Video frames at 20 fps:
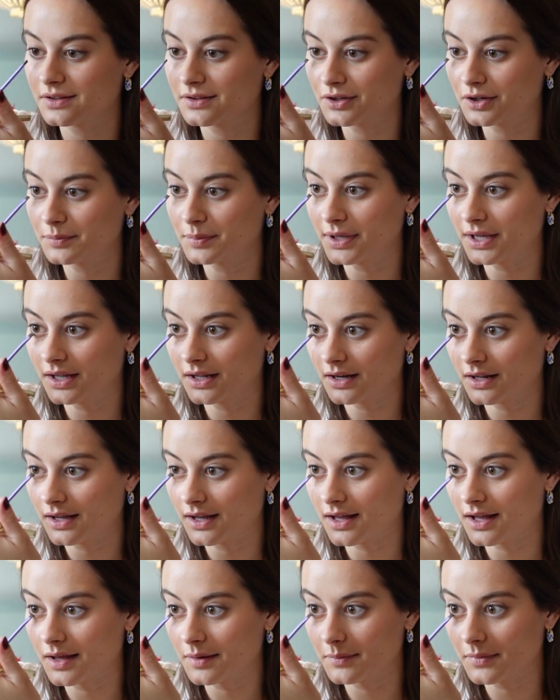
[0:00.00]
a little bit
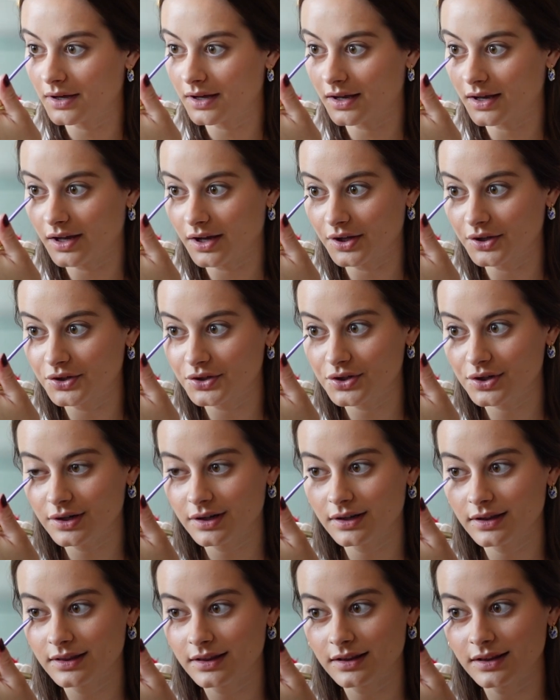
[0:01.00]
um,
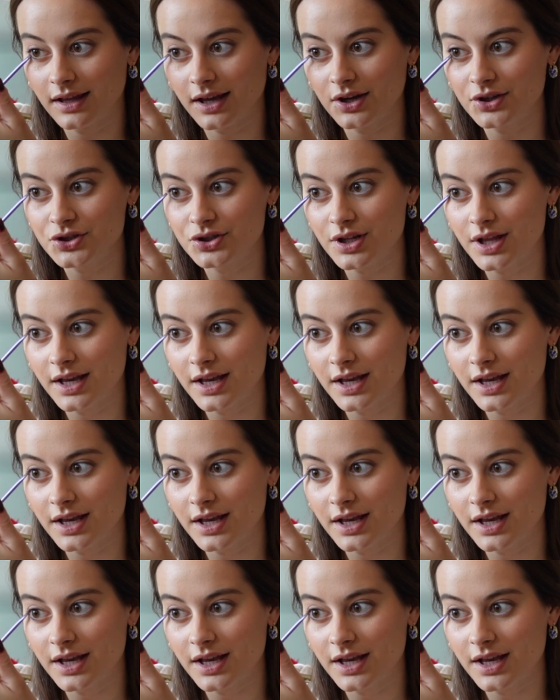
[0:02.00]
under the lash